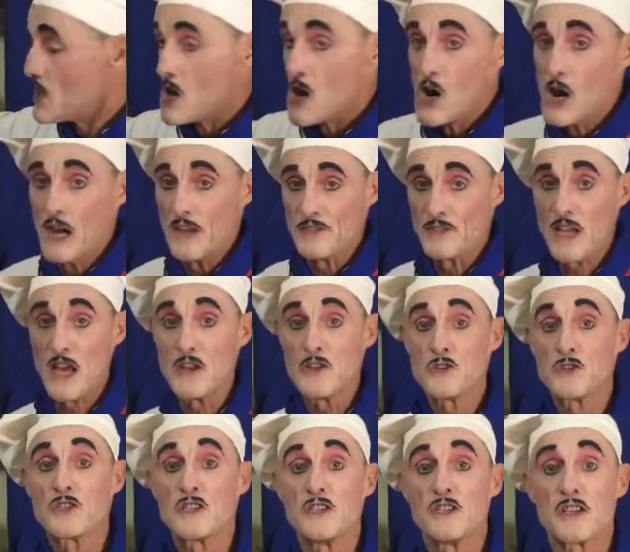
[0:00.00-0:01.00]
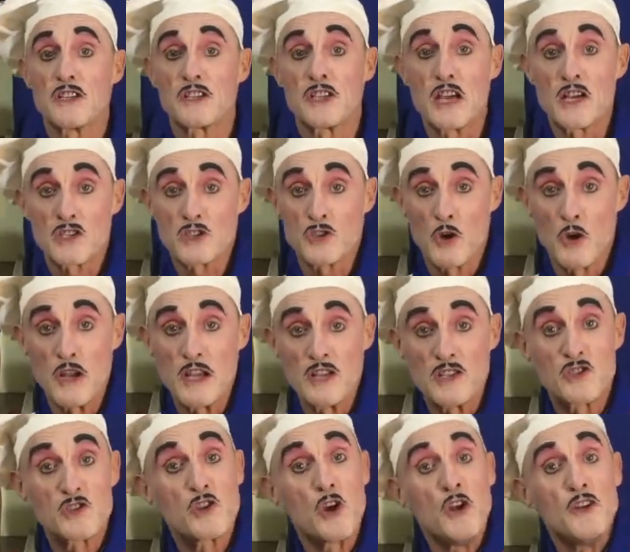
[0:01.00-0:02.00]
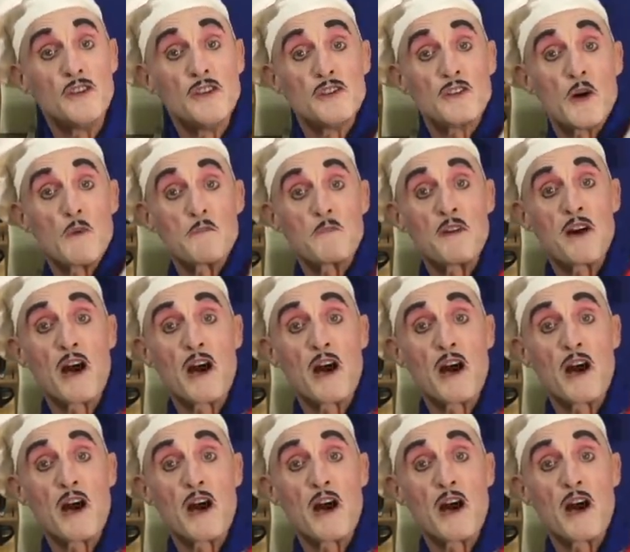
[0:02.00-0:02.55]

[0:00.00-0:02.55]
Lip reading: Alright, can you see that Gaston has turned it up